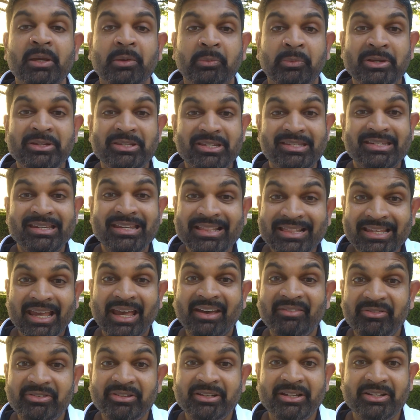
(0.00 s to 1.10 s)
We just need the
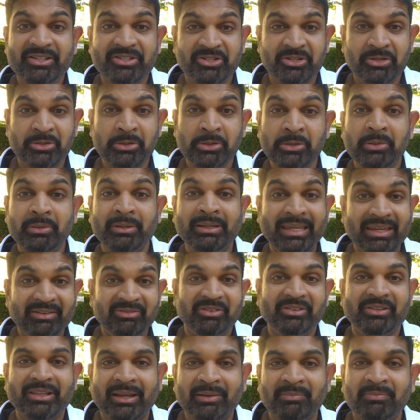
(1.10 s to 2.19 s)
evidence to give
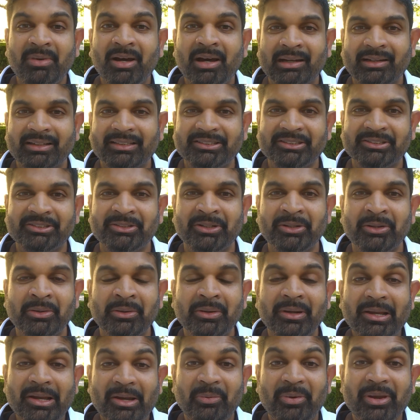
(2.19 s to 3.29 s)
you that marks. So
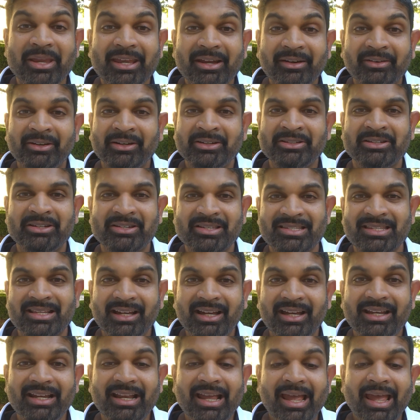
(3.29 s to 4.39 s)
we are on your
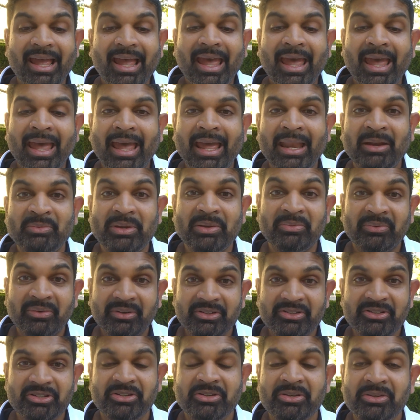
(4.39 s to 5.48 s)
side and we
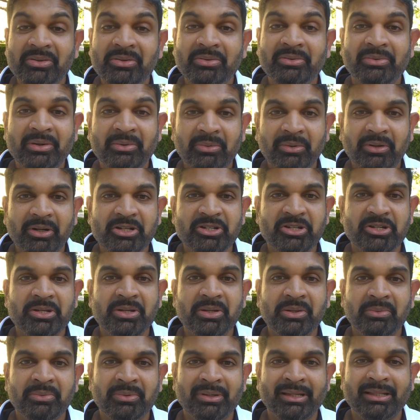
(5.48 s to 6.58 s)
want to reward
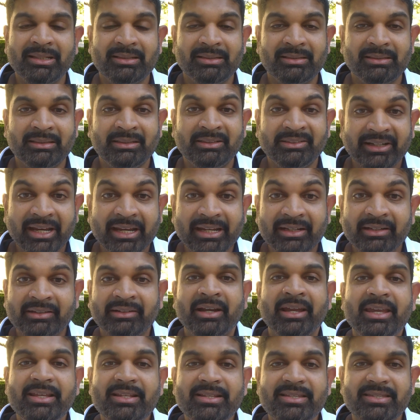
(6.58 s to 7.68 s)
you with great
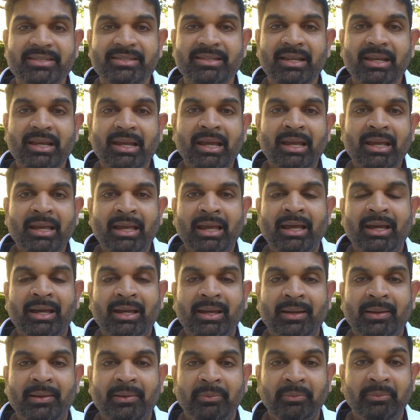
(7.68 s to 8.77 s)
grades.
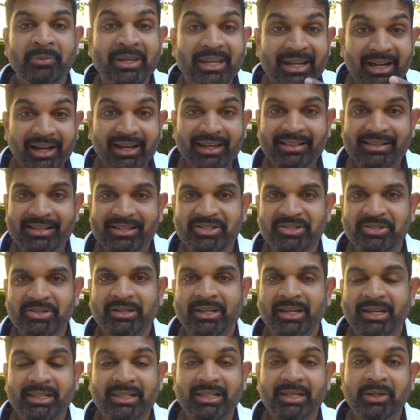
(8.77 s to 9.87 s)
We are in this
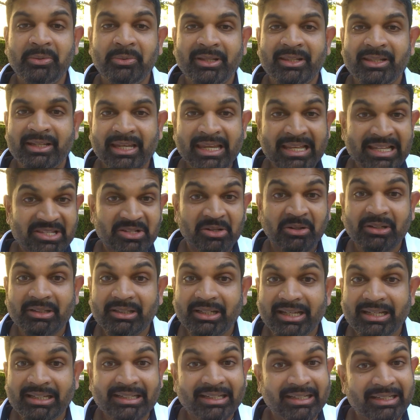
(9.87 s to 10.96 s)
together, whether it's
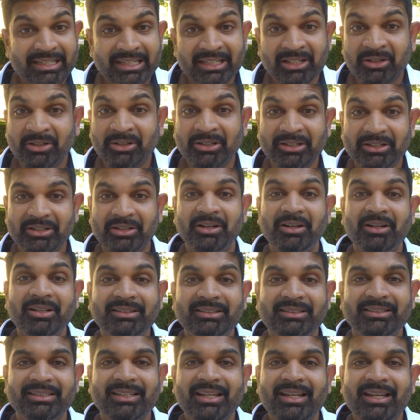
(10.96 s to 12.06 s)
online learning or
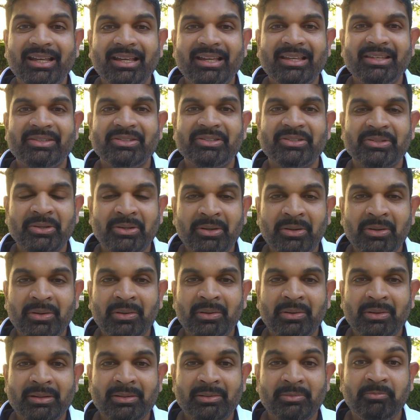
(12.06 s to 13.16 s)
not.
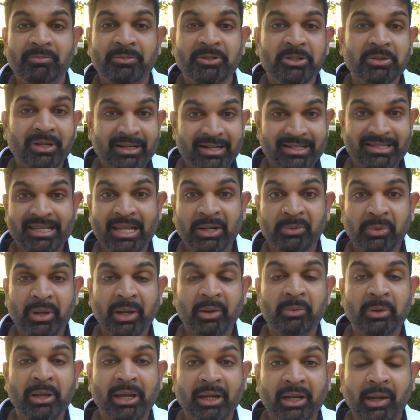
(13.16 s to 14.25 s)
So do understand where
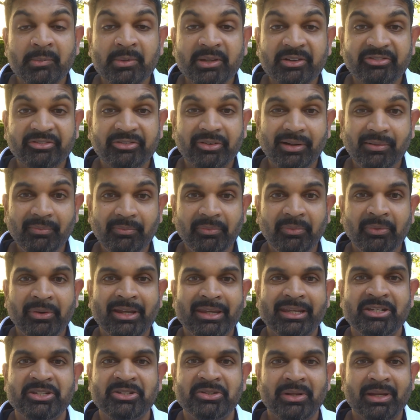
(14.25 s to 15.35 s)
we are coming from. We're
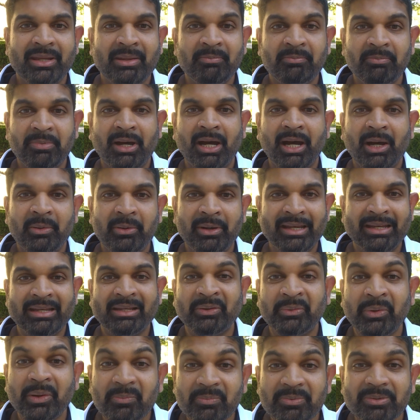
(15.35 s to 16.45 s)
here to empower and
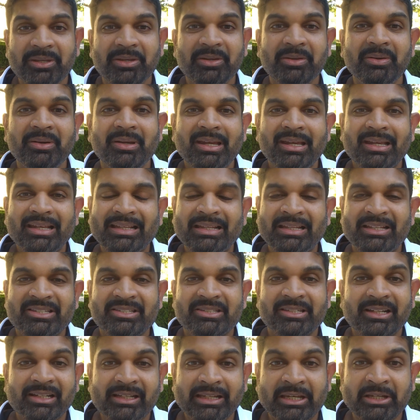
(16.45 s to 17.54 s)
equip you,
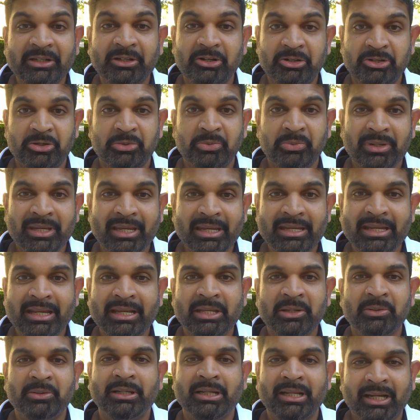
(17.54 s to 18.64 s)
certainly not to weed
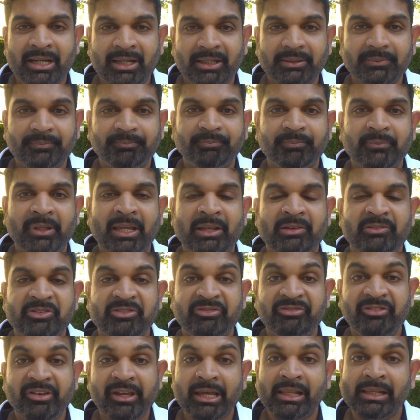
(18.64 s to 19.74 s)
anyone out and to
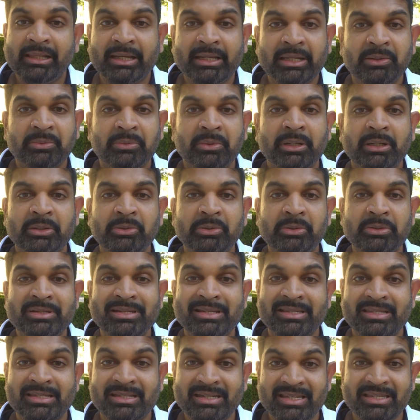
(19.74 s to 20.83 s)
fail anyone who
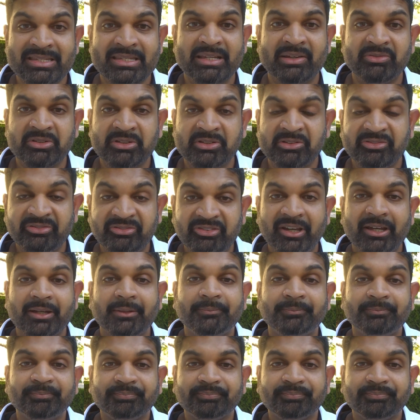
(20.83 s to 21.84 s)
doesn't deserve to fail.